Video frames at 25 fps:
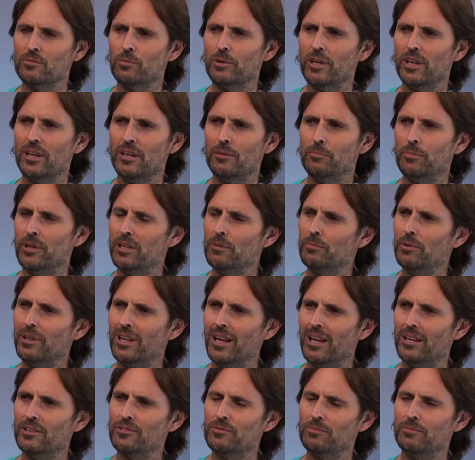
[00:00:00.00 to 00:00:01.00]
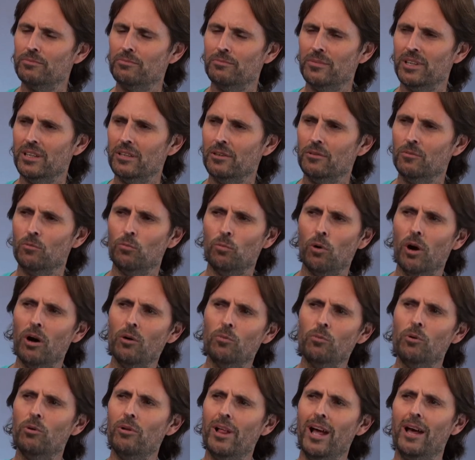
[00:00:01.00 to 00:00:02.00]
where people ask me, what
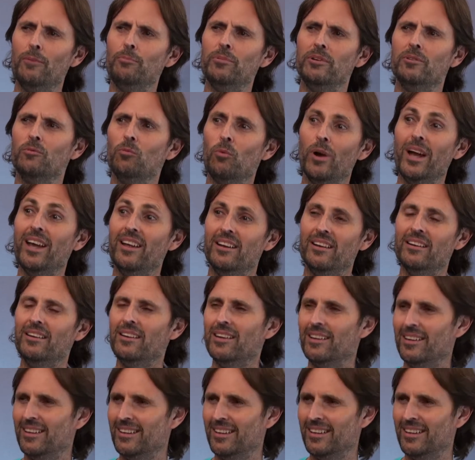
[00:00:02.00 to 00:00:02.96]
will happen when,